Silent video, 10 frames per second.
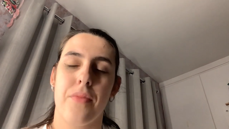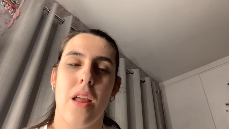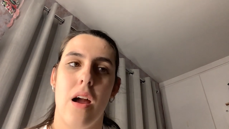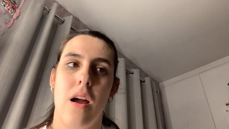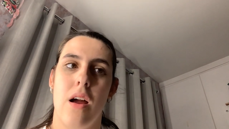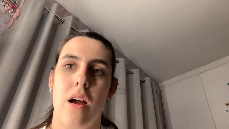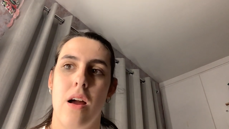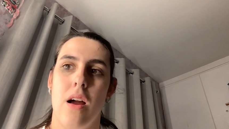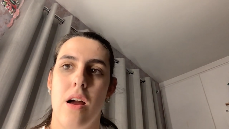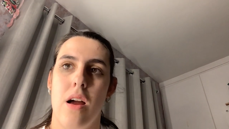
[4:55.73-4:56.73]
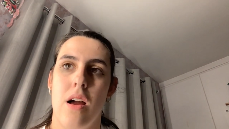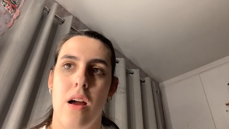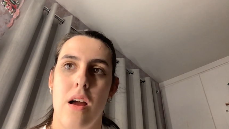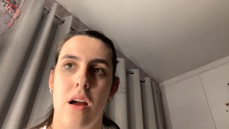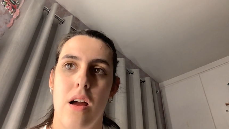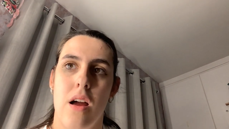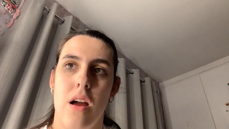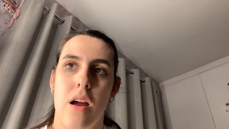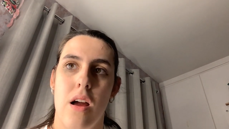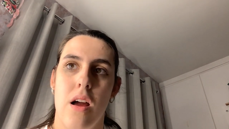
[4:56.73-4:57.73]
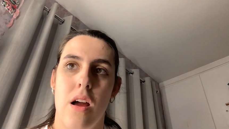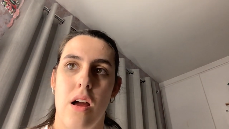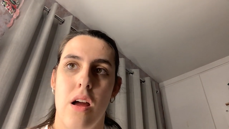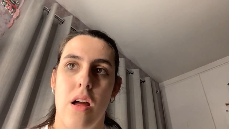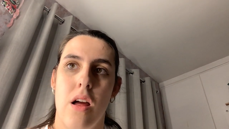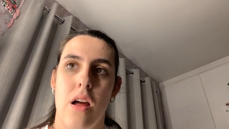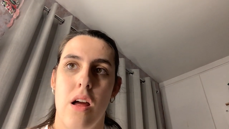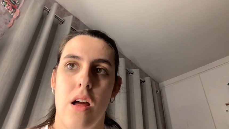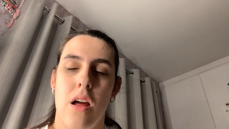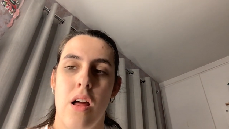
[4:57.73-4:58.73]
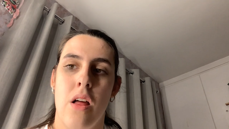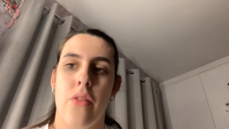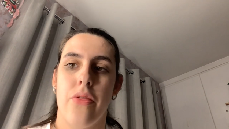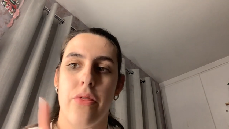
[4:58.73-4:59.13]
[no speech]